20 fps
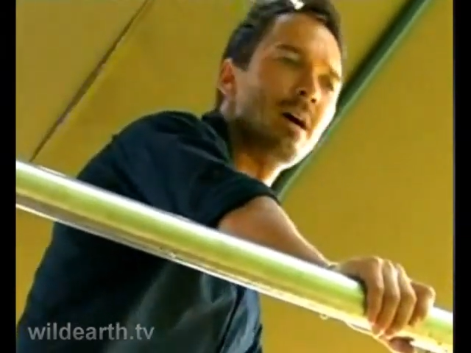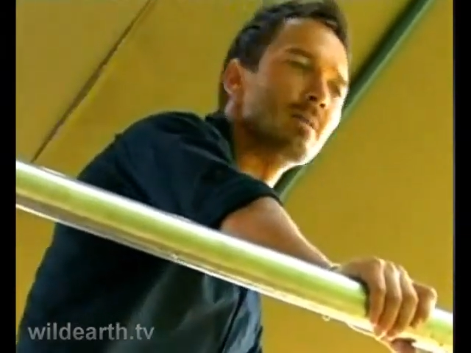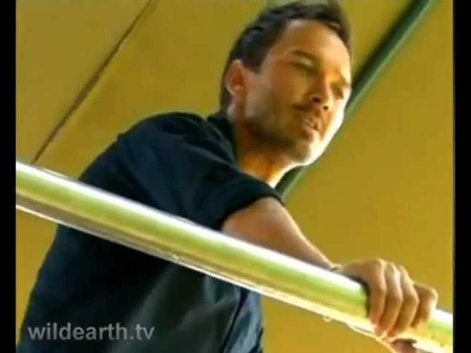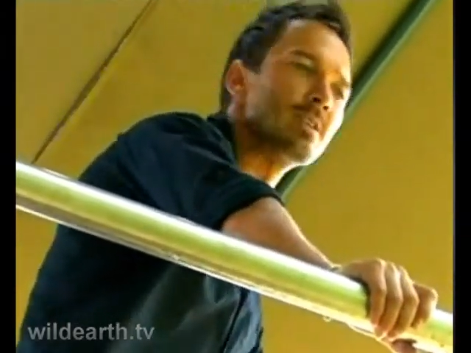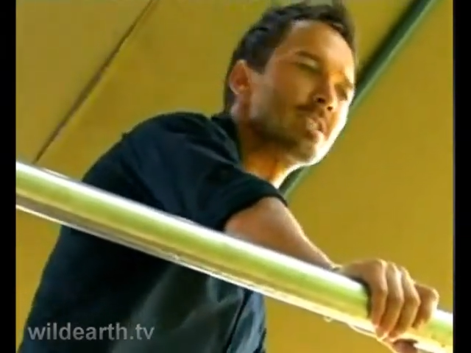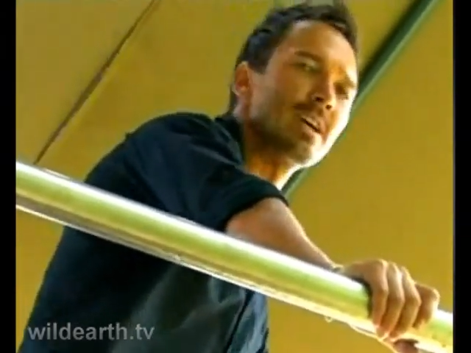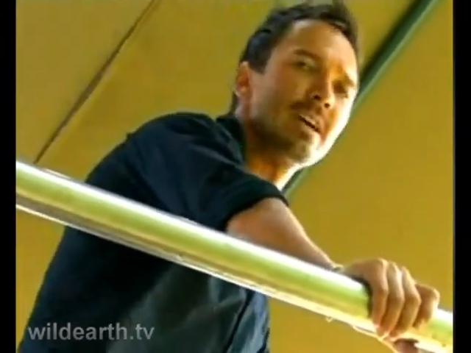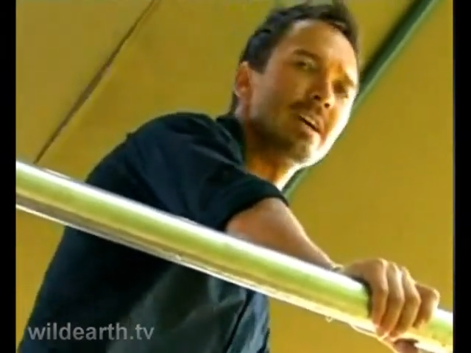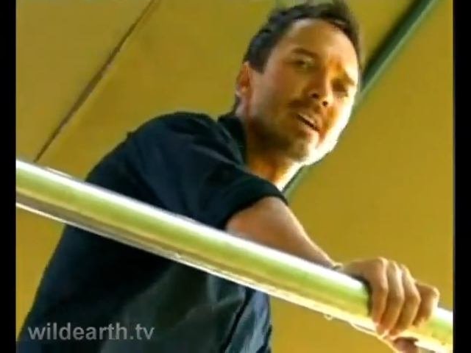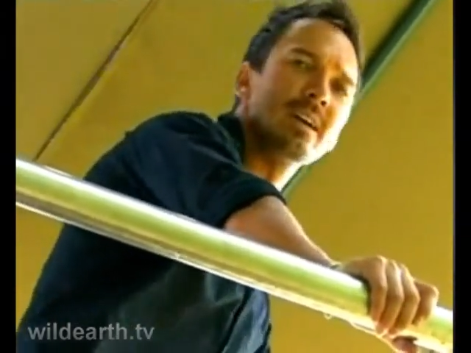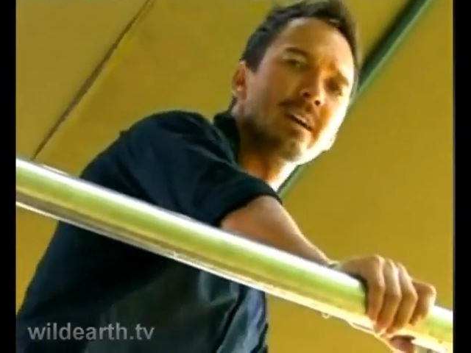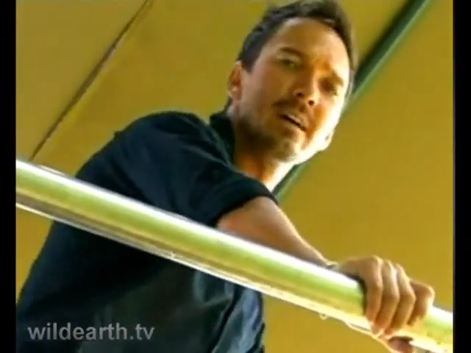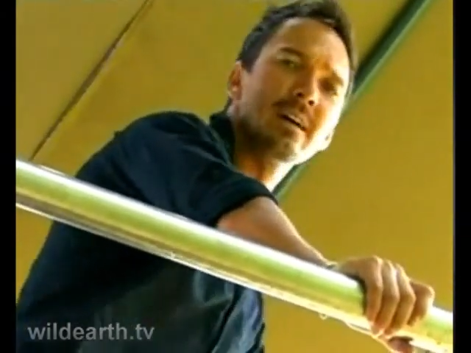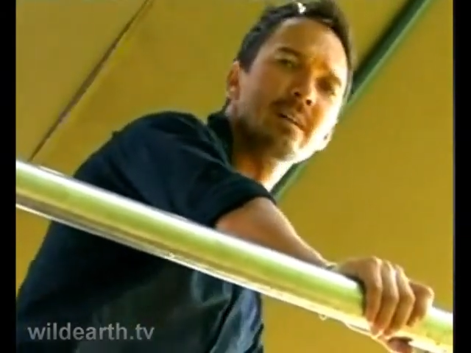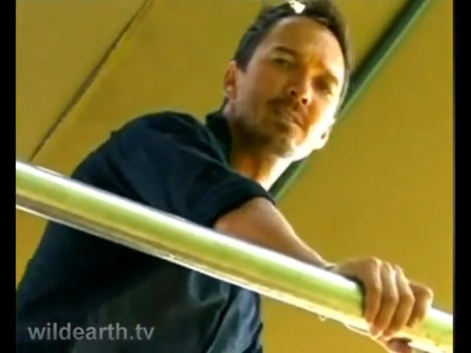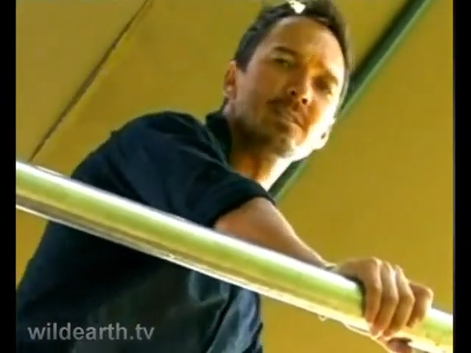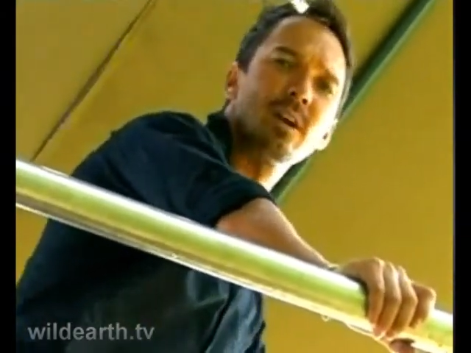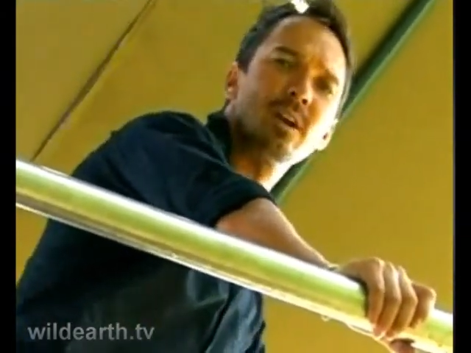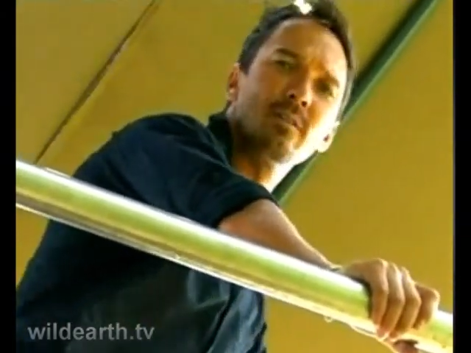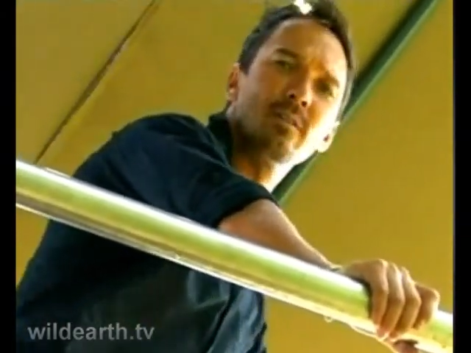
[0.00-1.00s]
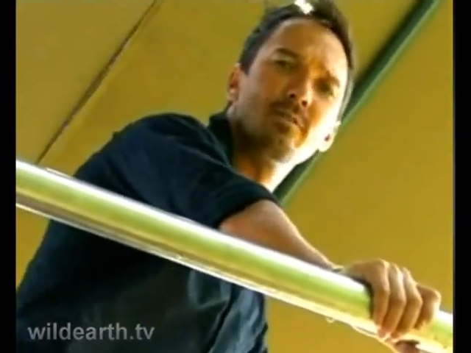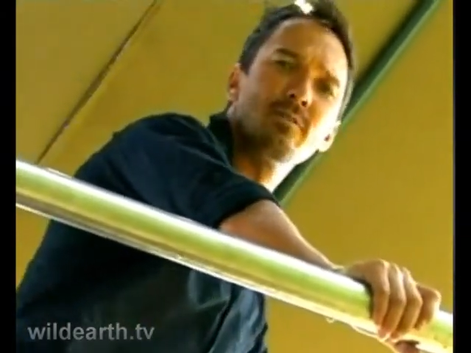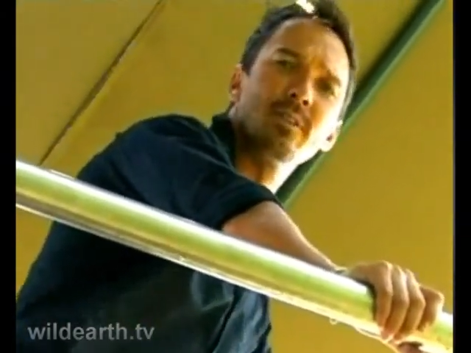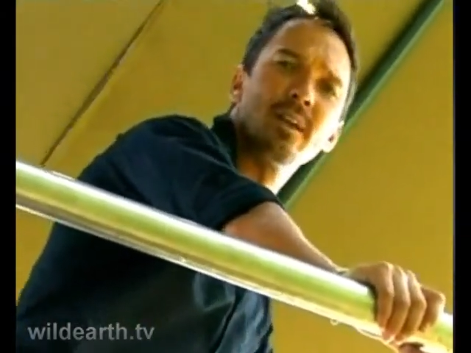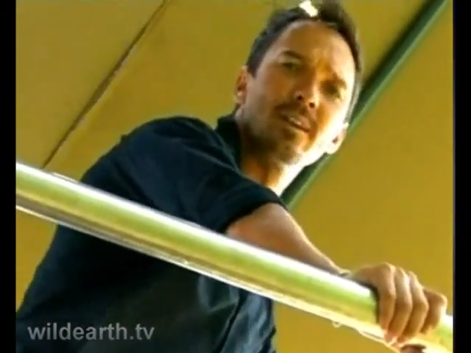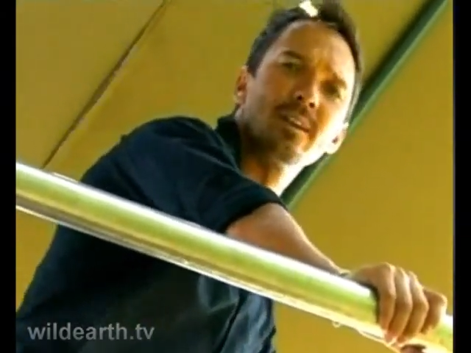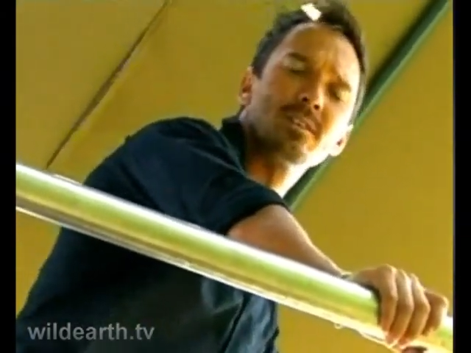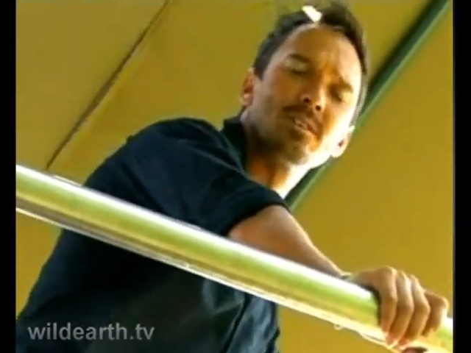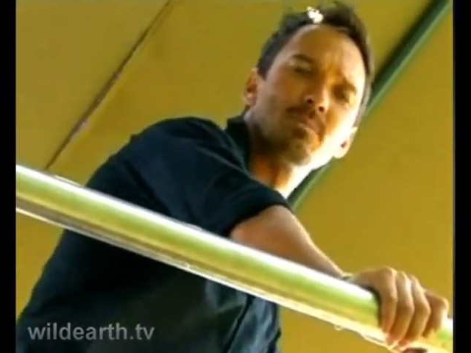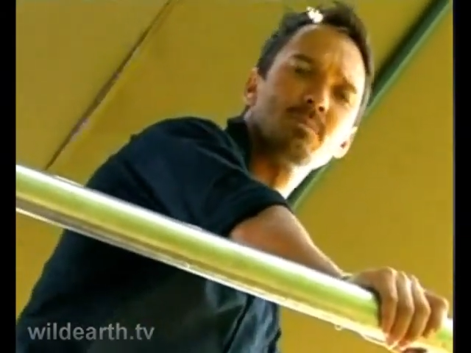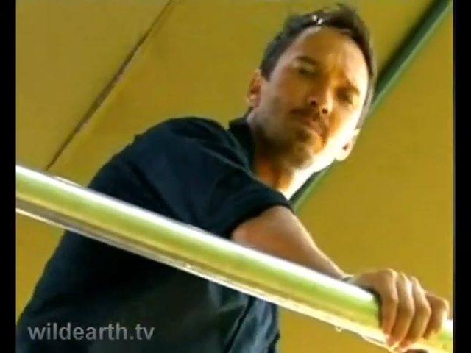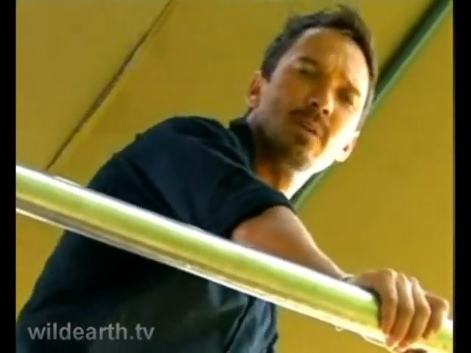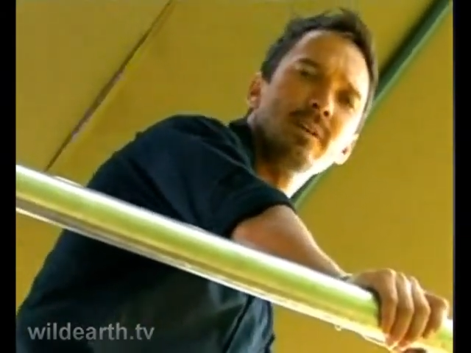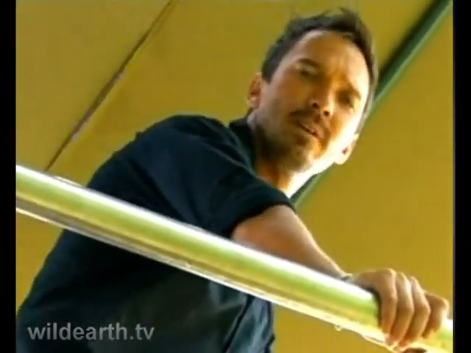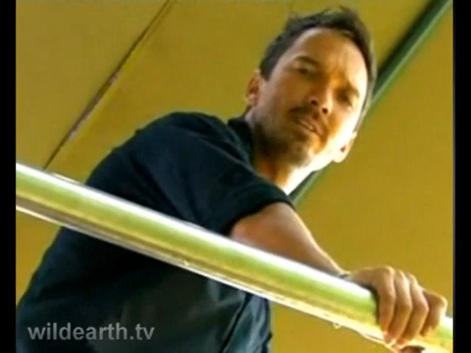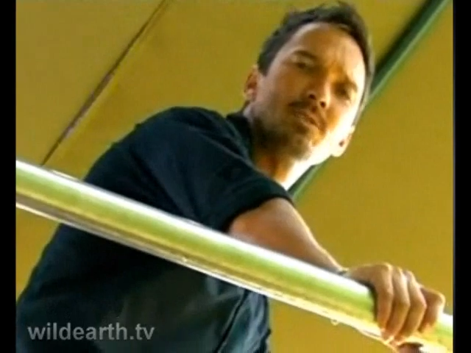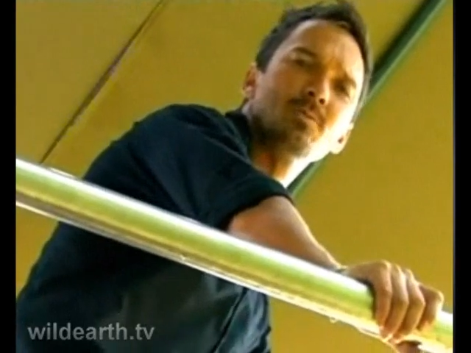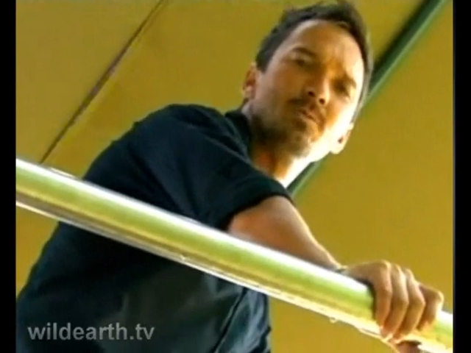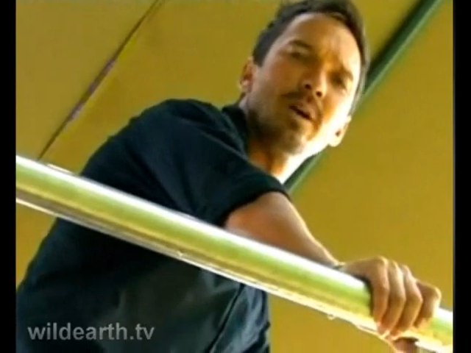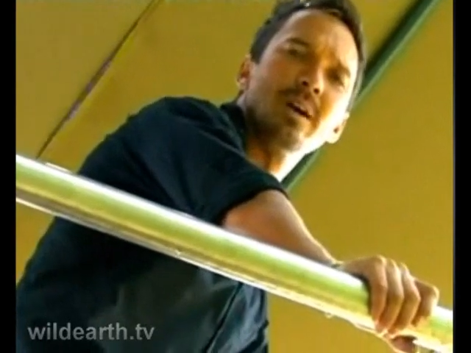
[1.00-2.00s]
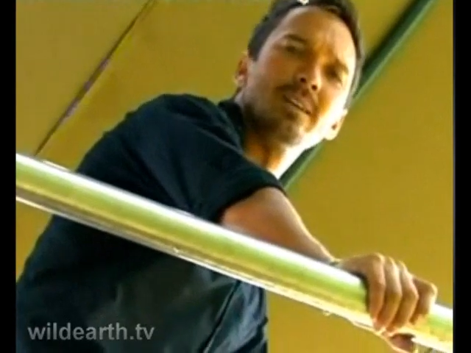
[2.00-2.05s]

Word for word: I was saying uh, sorry for that disappearance.